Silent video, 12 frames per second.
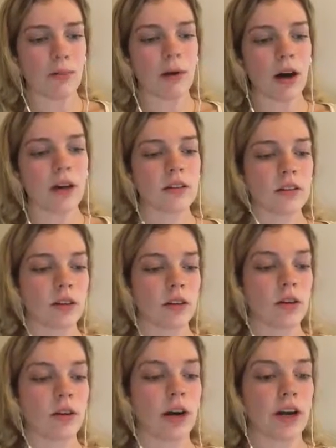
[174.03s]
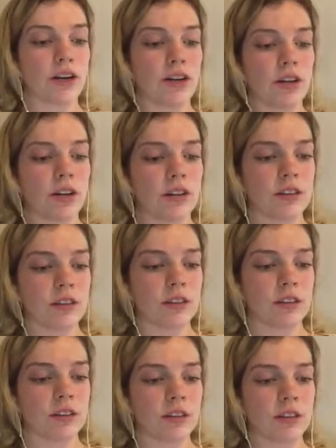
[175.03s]
Also, I
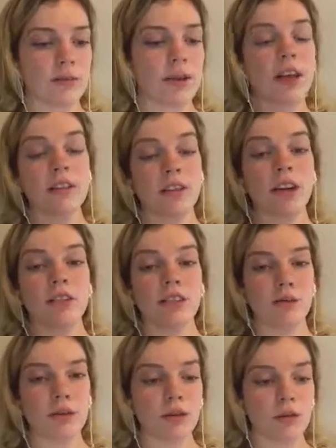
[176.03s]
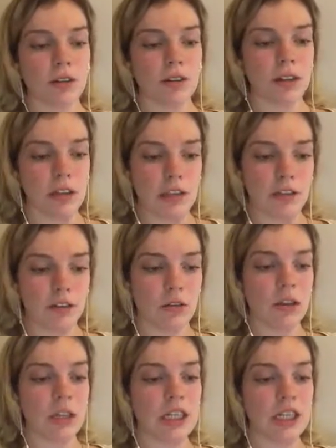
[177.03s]
noticed something that stood out to me was the
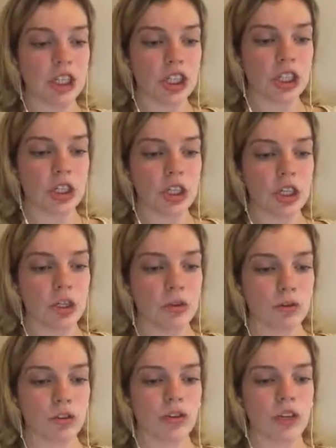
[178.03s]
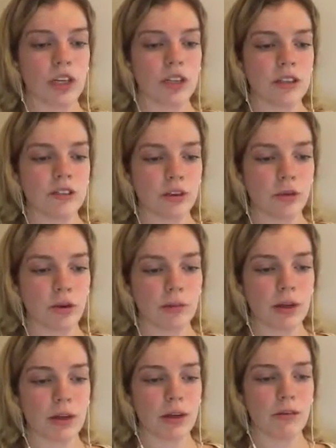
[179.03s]
leisure restraints for
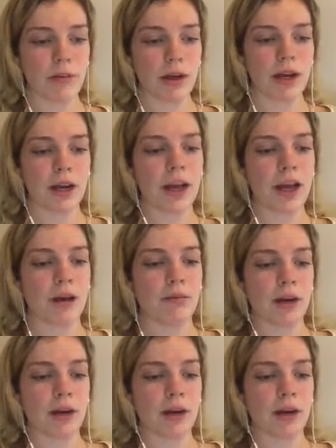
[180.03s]
women, men, and